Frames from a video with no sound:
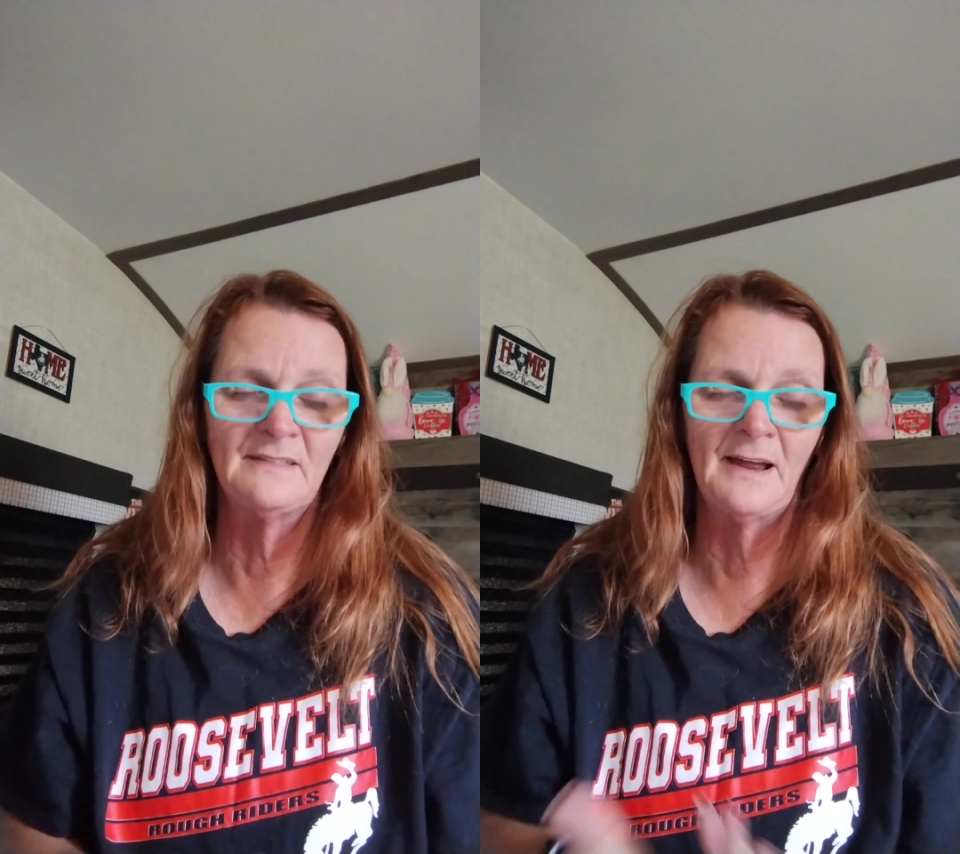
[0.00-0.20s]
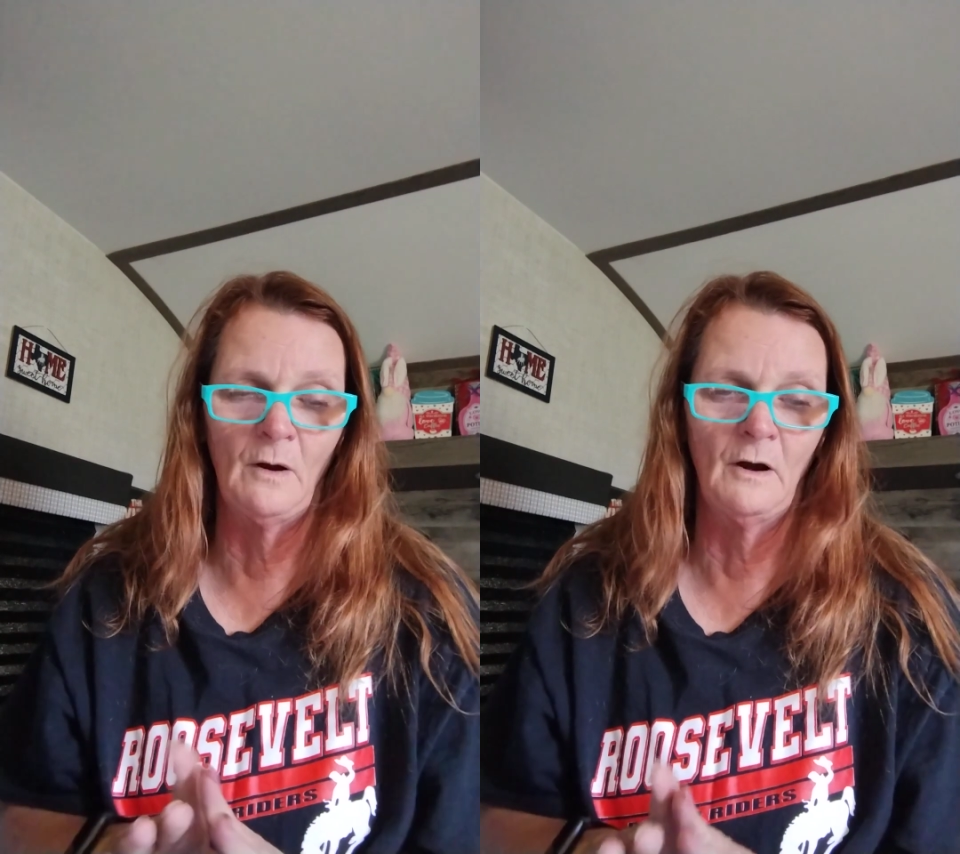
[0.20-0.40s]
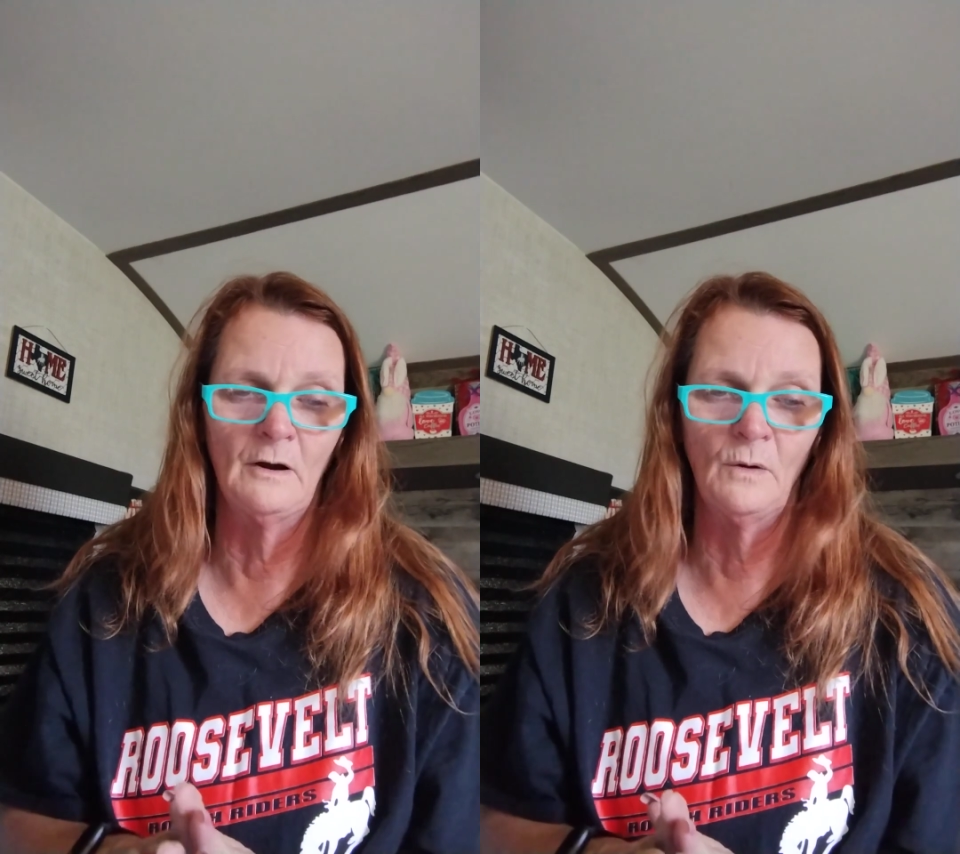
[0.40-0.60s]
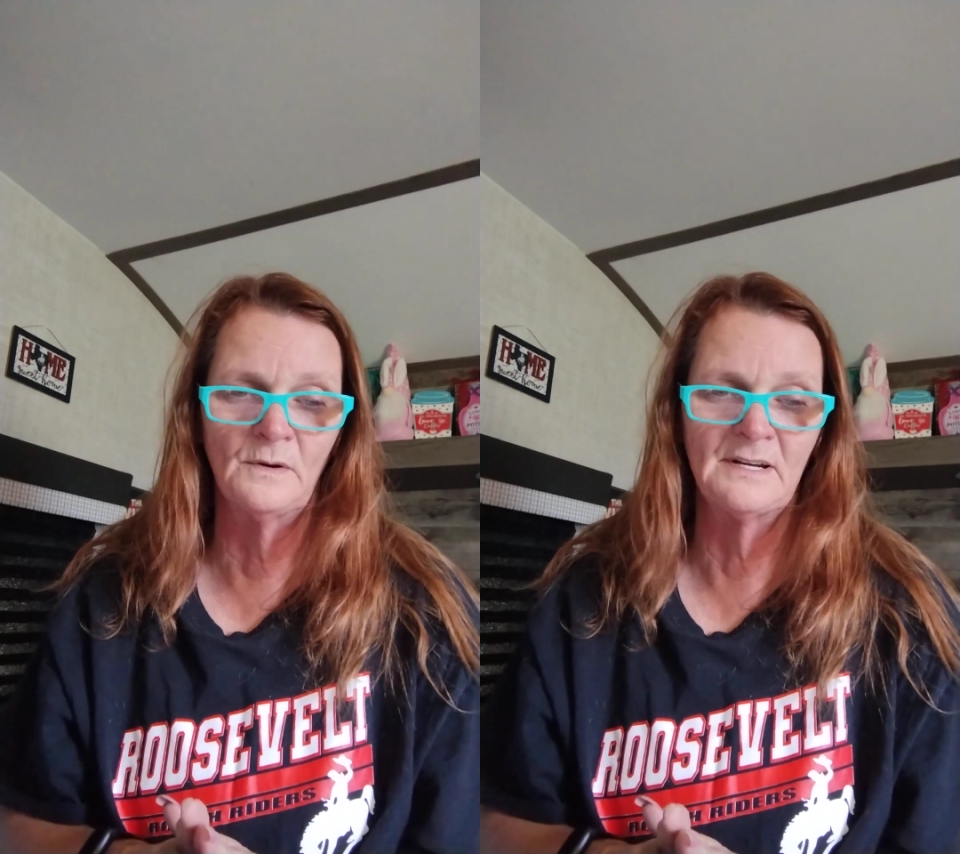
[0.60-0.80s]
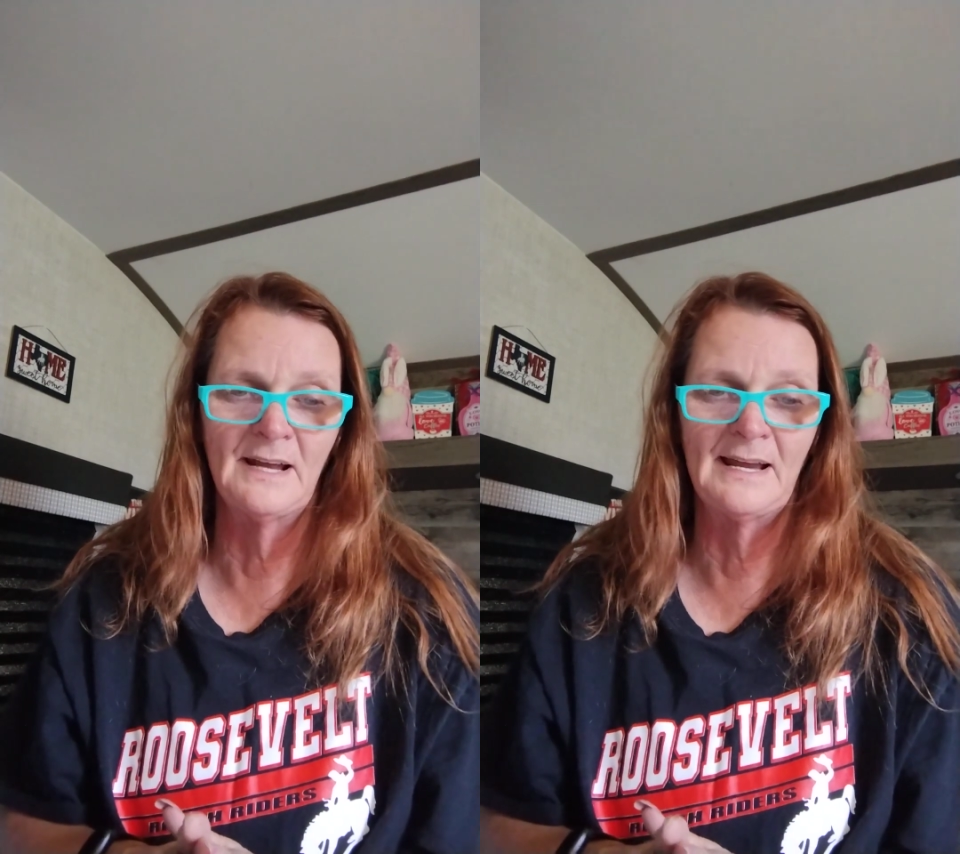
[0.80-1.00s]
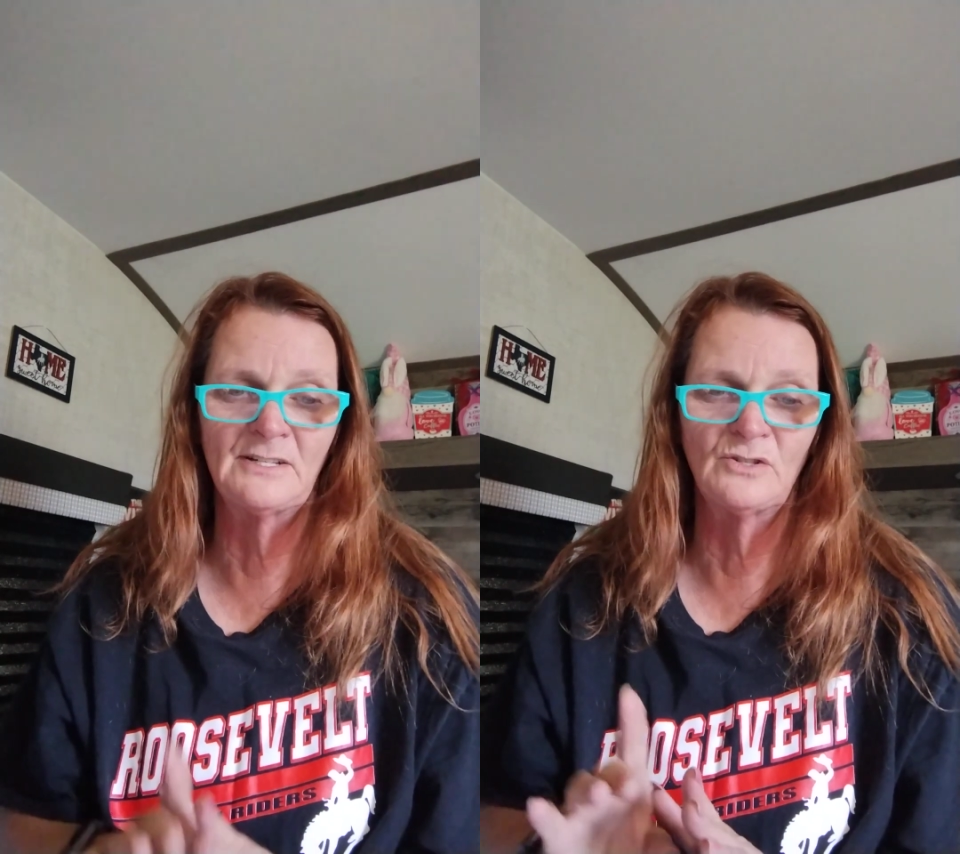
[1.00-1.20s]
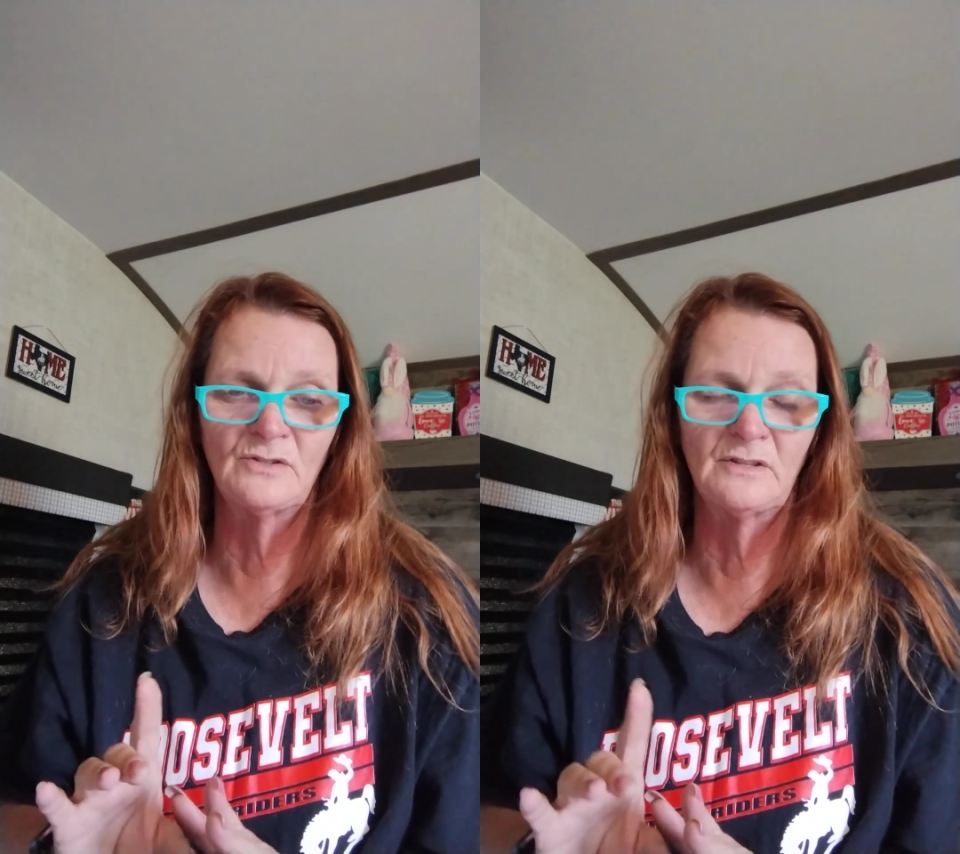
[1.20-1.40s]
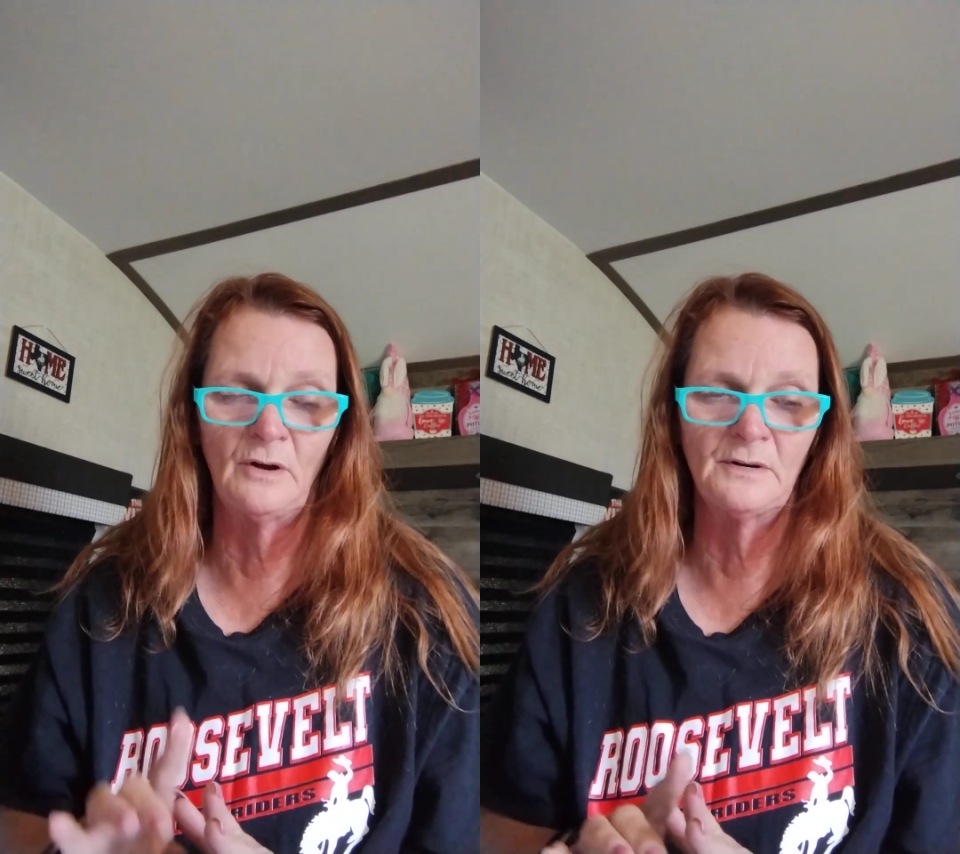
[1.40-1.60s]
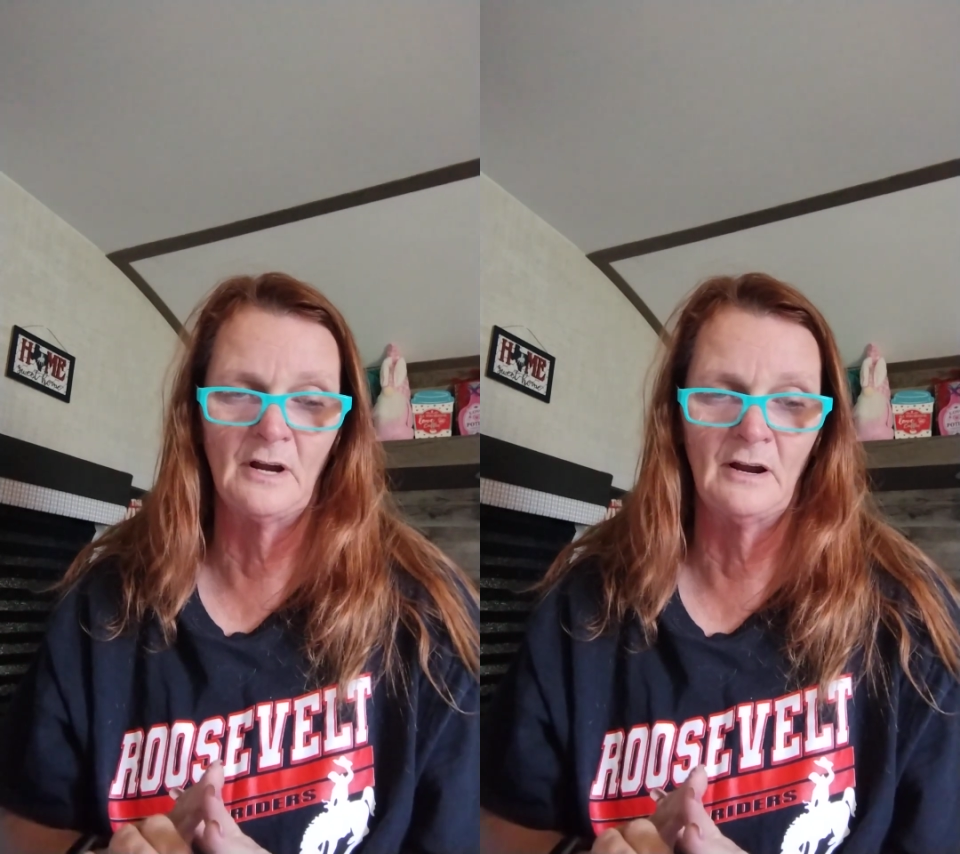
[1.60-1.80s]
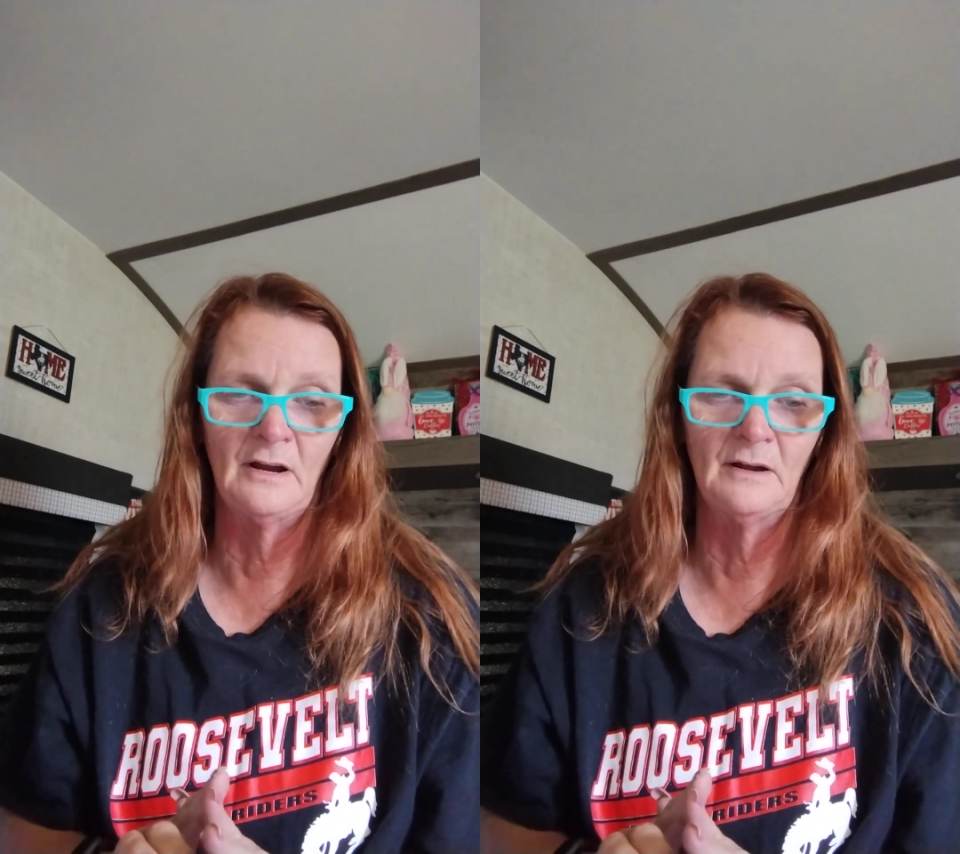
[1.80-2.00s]
they are only a
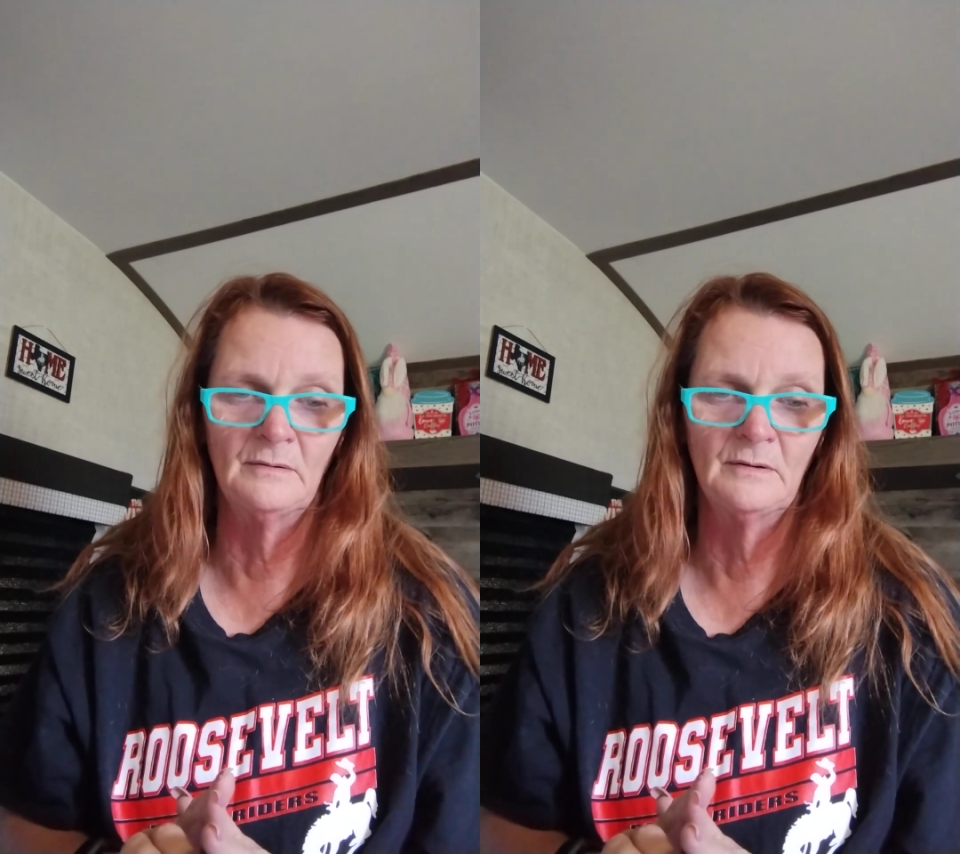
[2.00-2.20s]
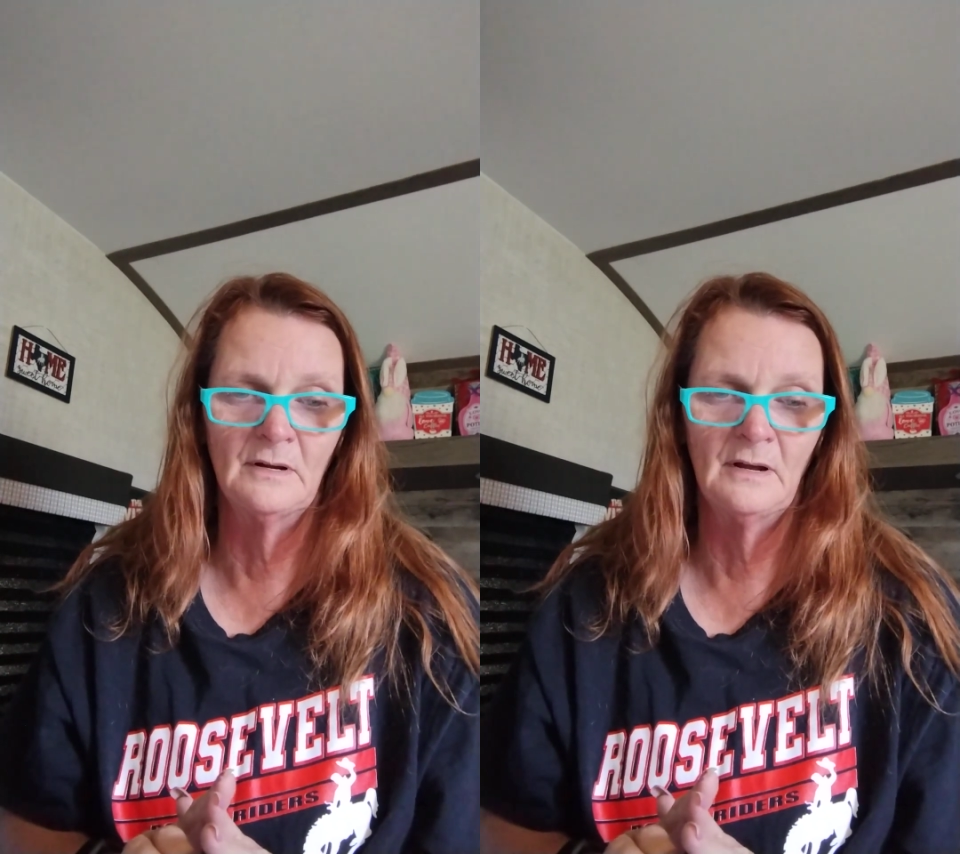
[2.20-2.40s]
35